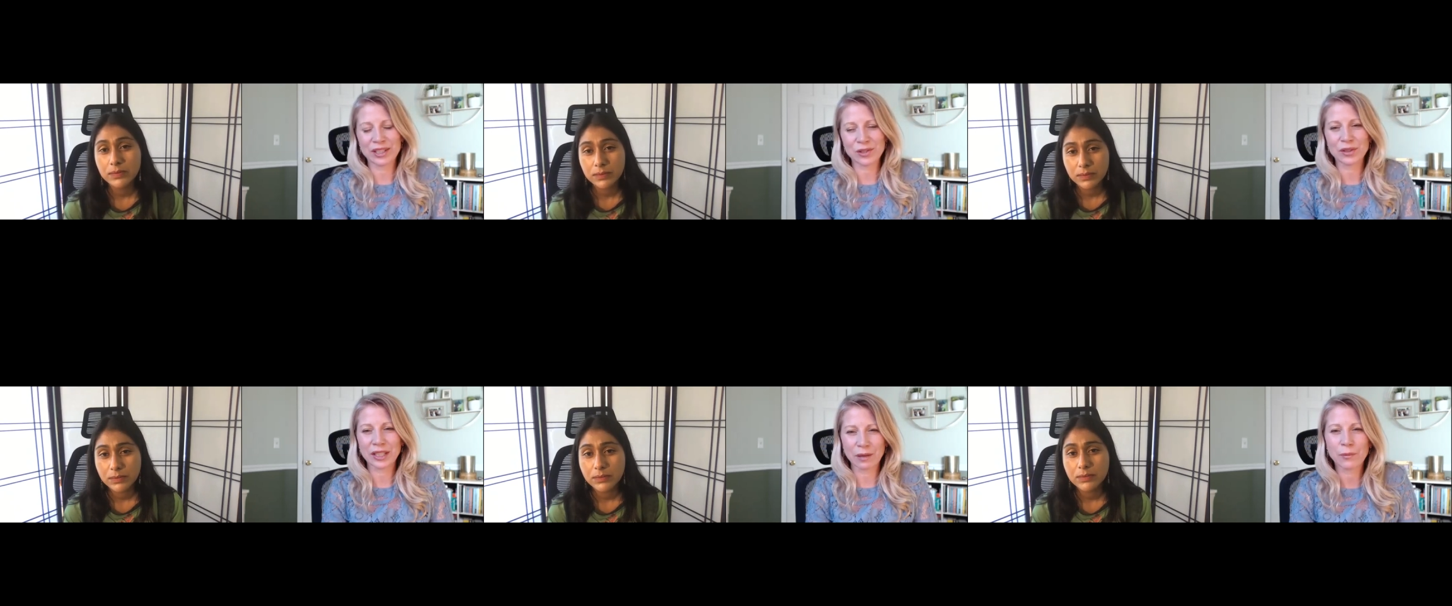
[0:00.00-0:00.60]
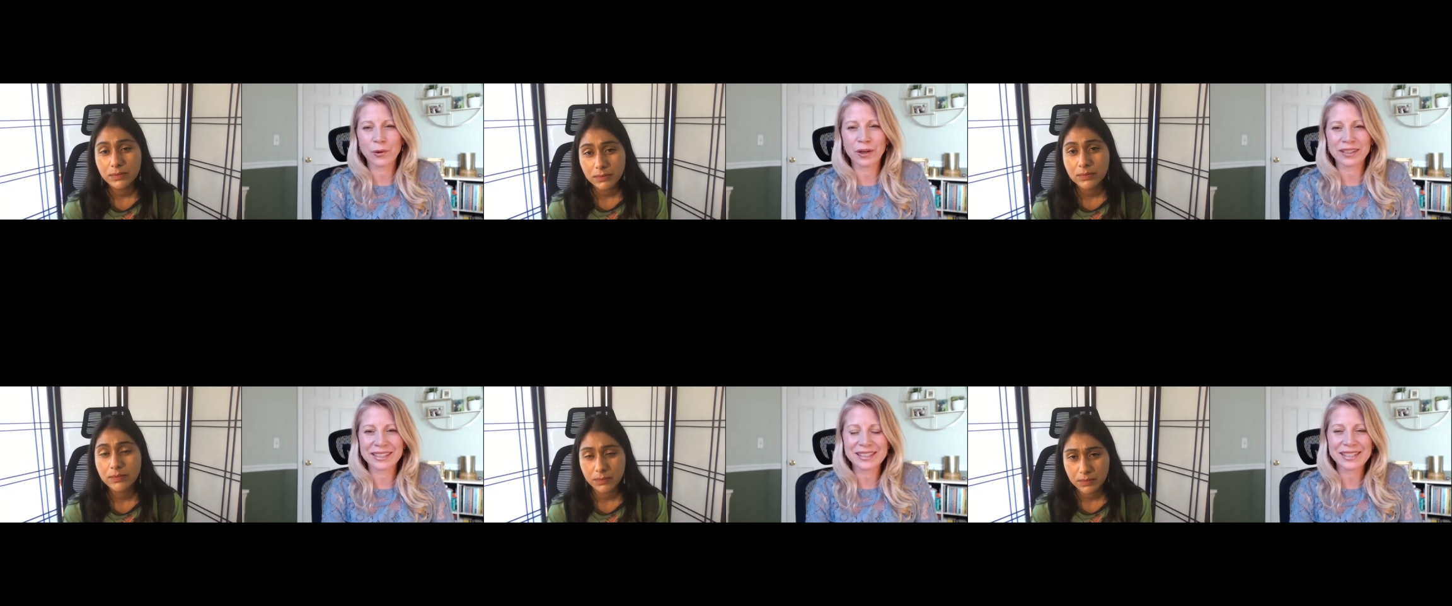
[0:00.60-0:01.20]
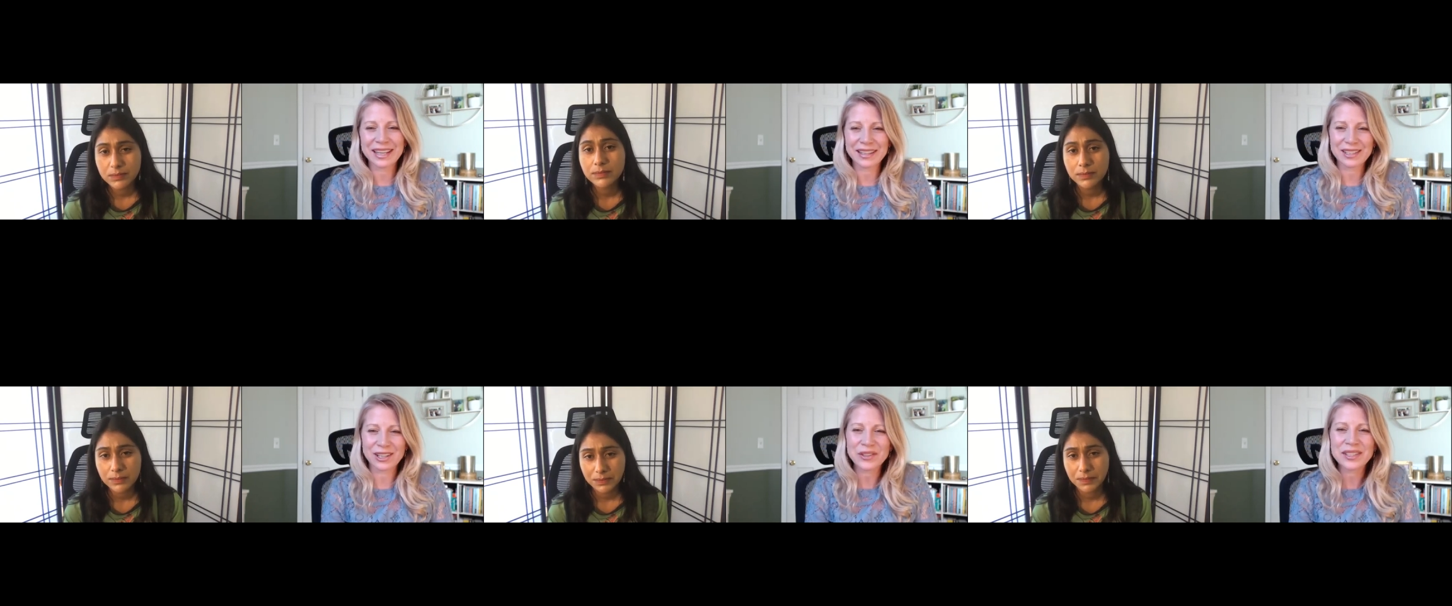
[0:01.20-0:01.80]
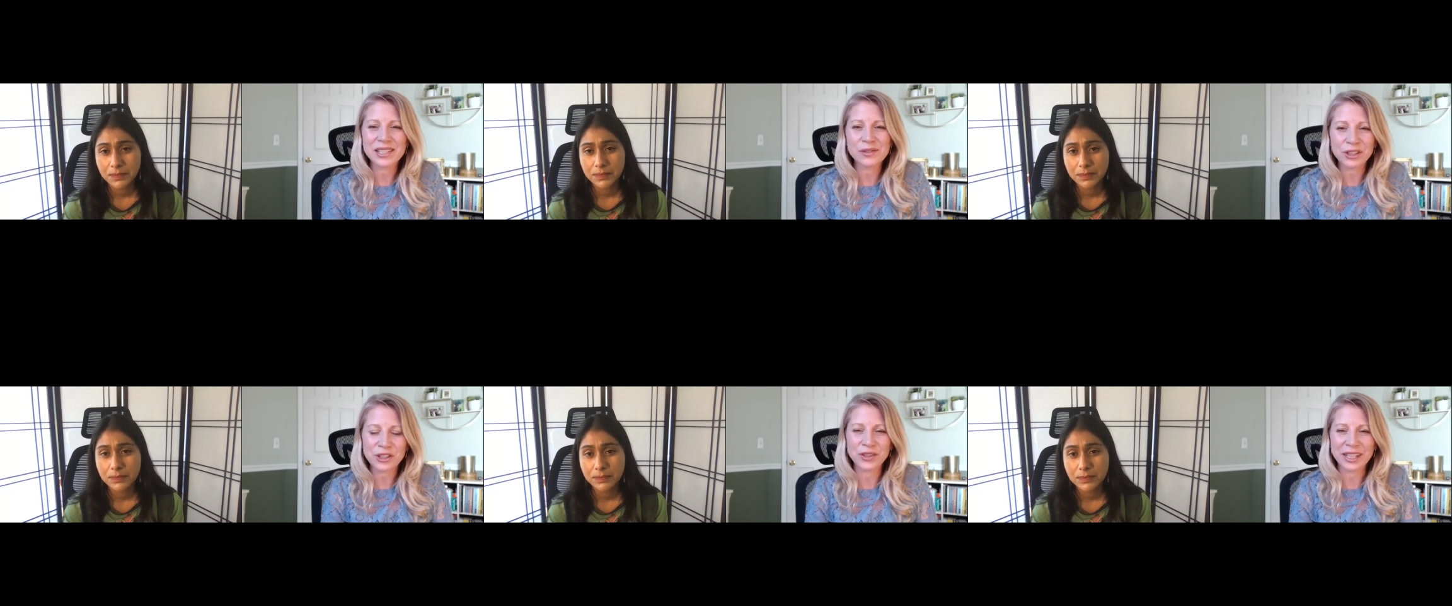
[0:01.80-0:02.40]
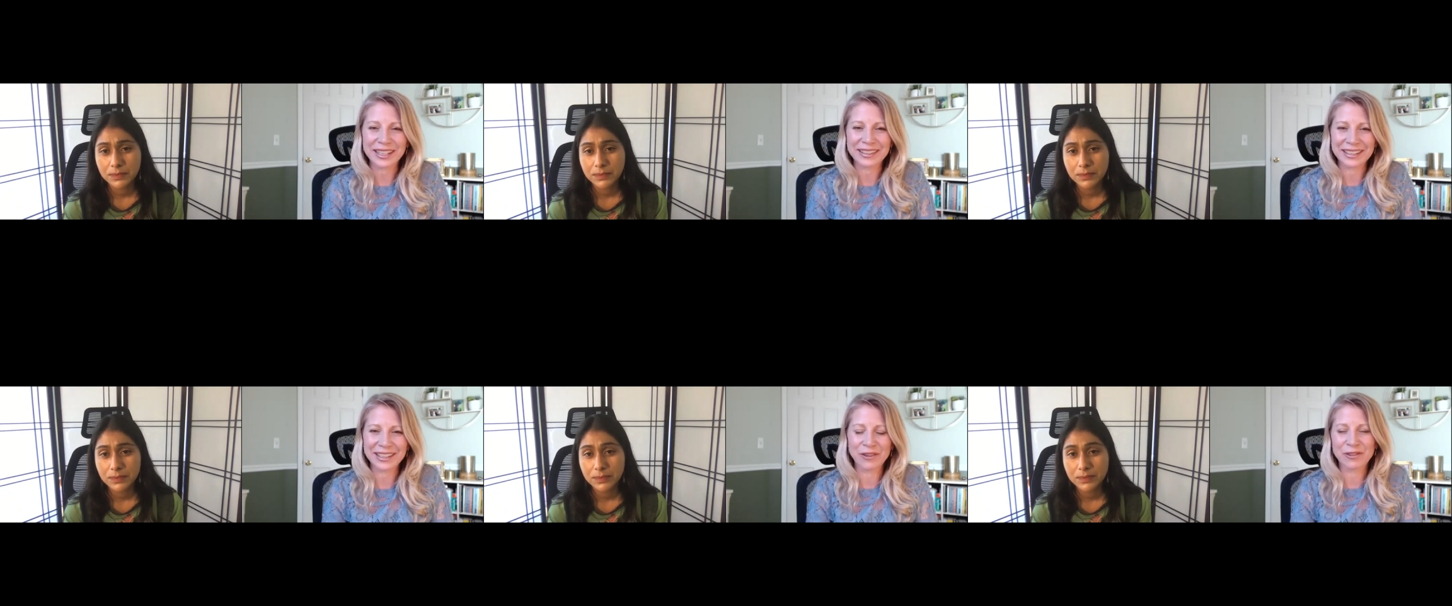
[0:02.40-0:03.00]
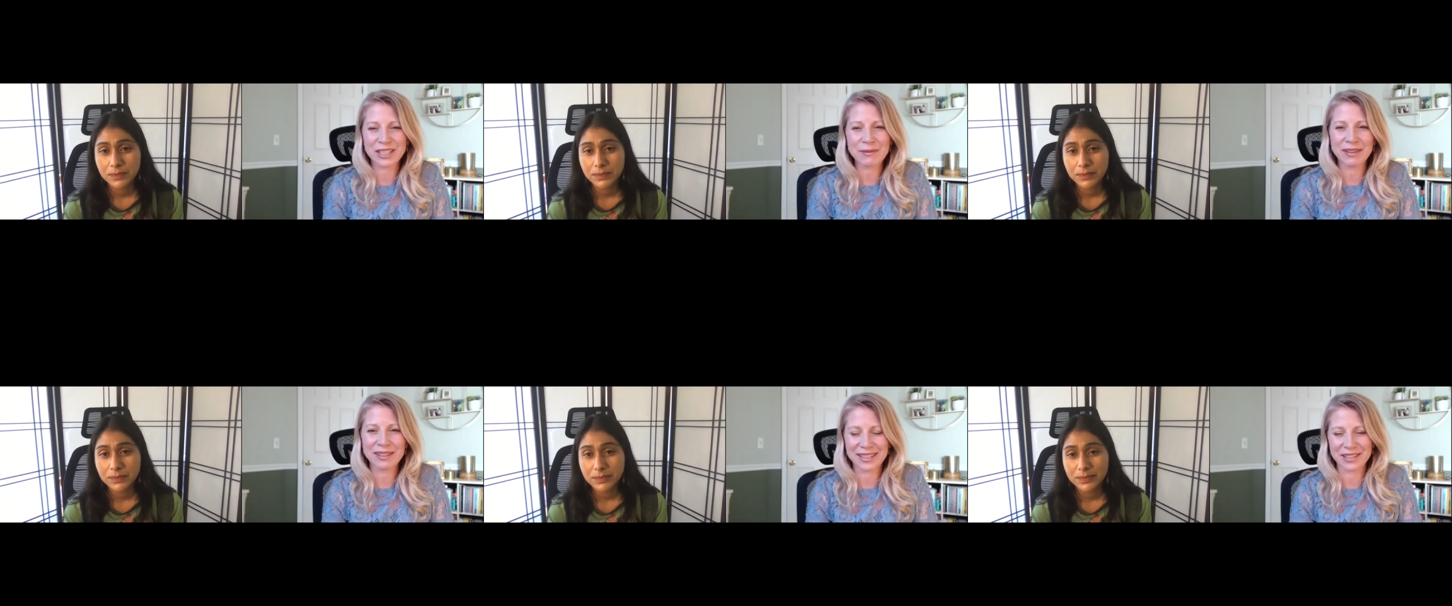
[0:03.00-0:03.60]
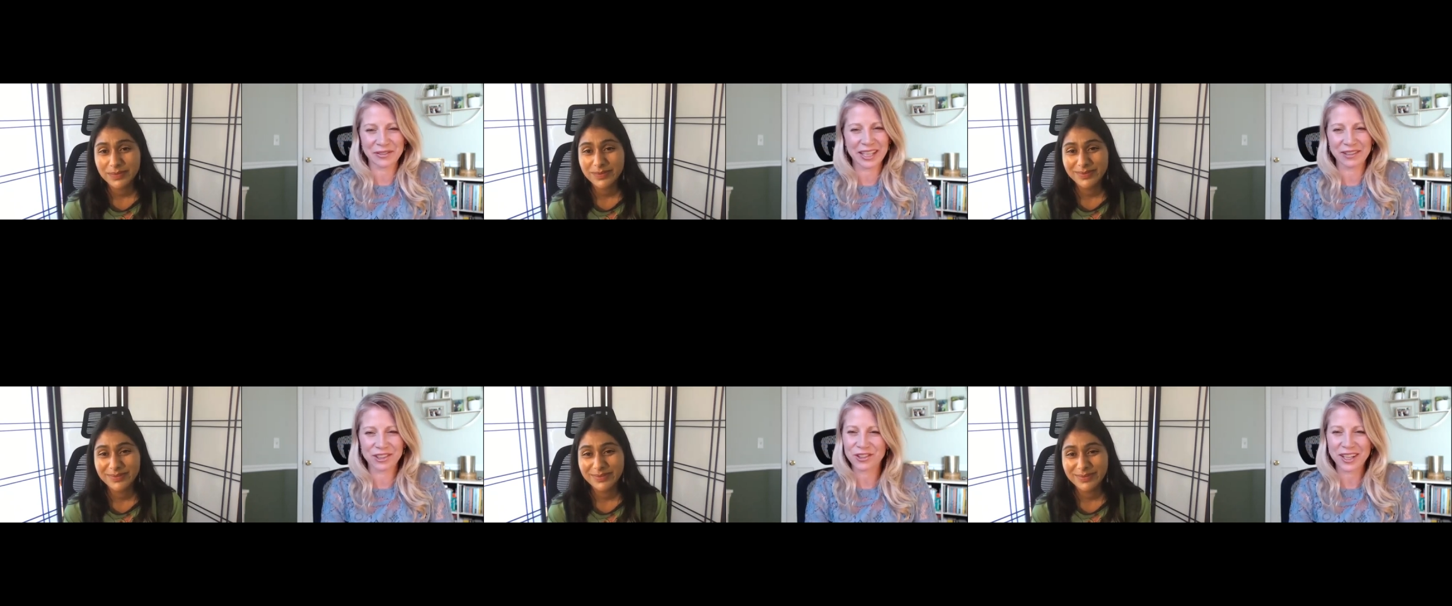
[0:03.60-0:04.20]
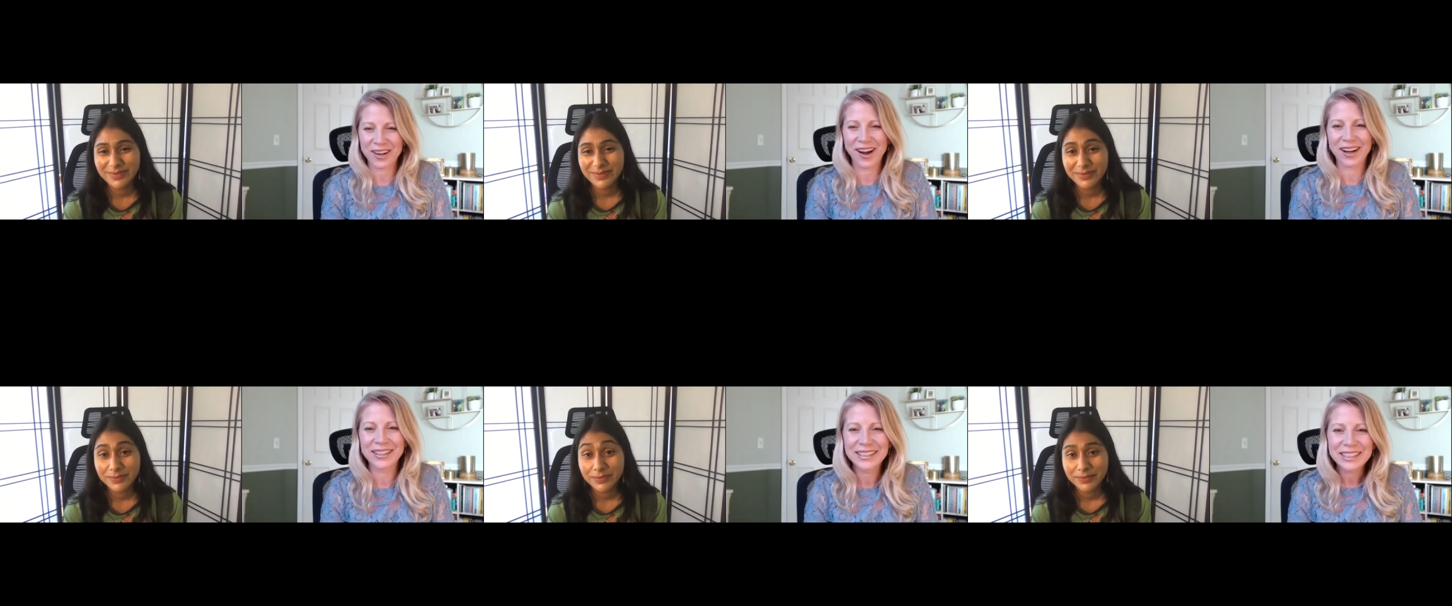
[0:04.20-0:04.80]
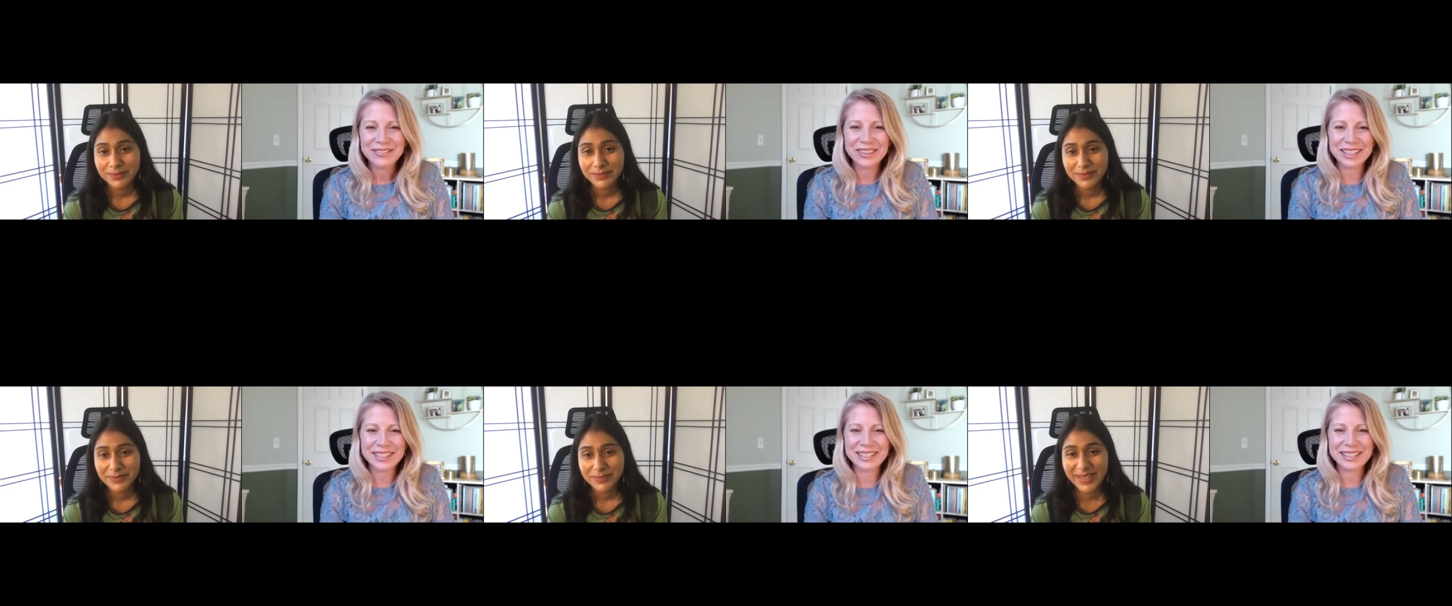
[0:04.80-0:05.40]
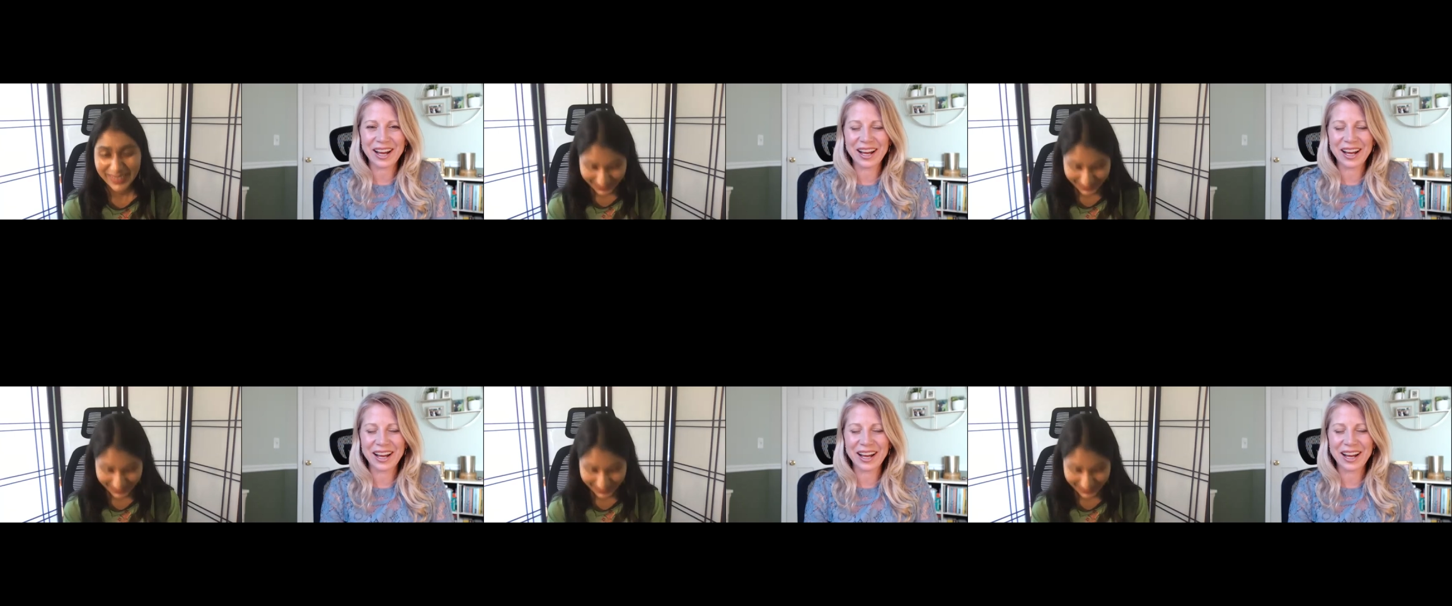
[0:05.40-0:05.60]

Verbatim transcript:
Speaker 1: is really important, and seeing this, oh, this is a retreat, you know, for some of us, it doesn't feel like a retreat at all, but this is an,